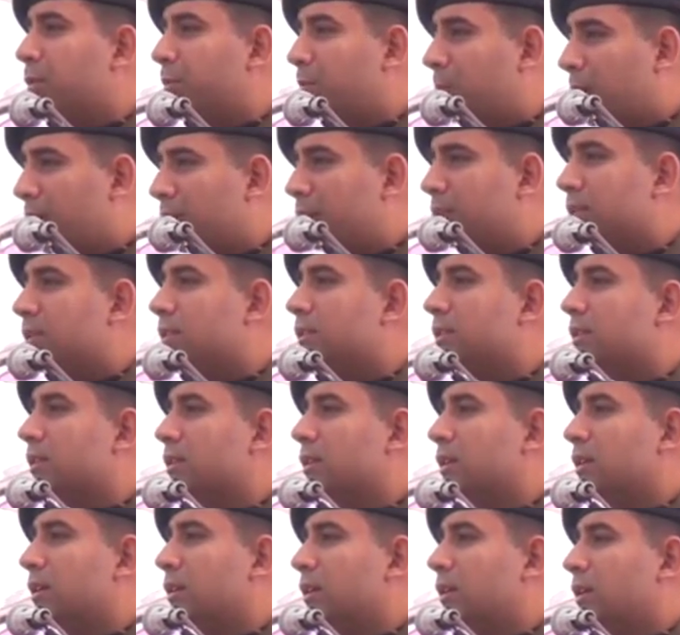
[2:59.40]
your parents,
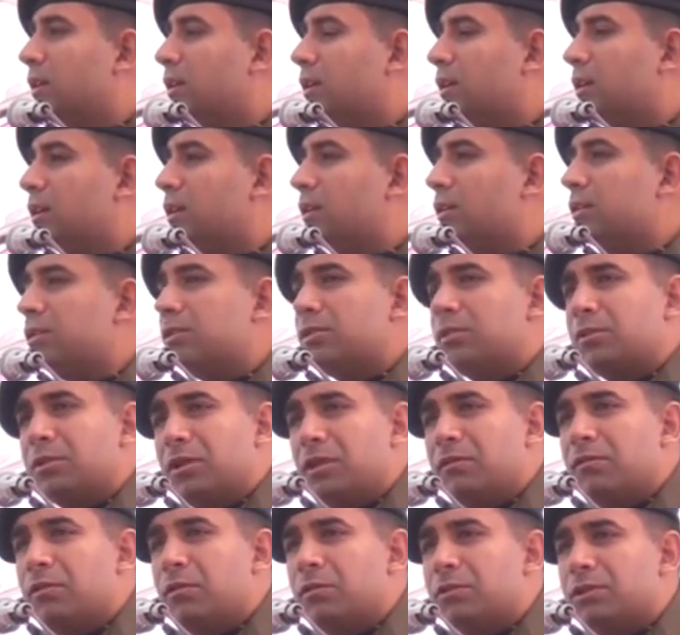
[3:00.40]
uh, you know,
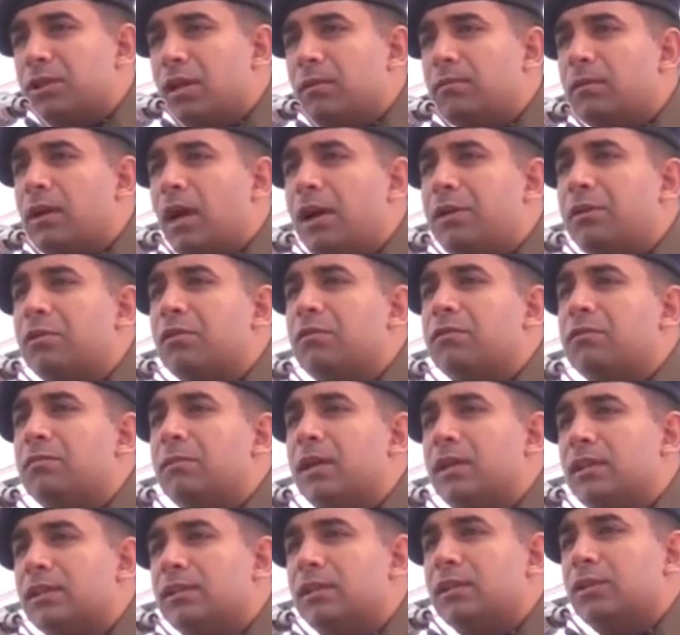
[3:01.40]
give you some kind of
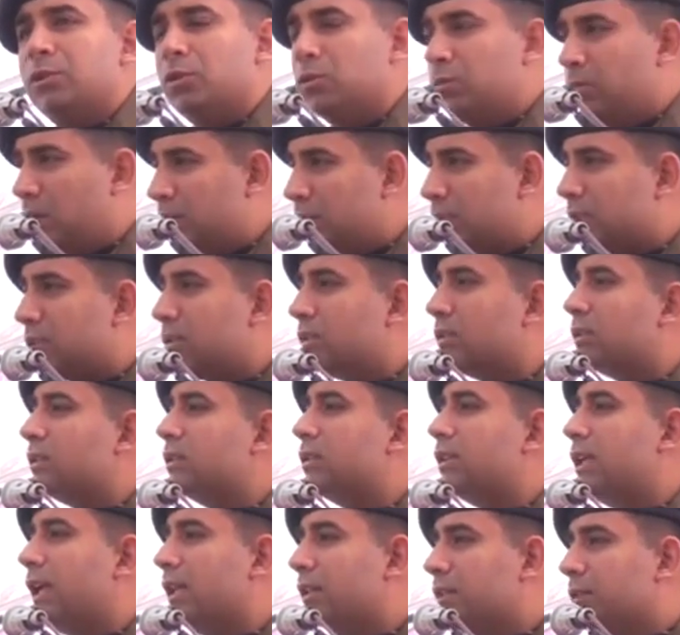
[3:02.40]
medicine, you must
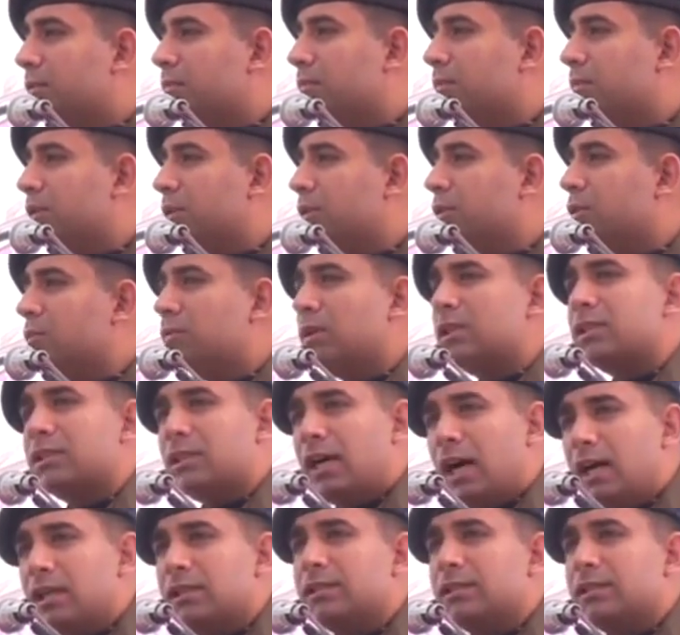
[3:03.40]
tell them, you must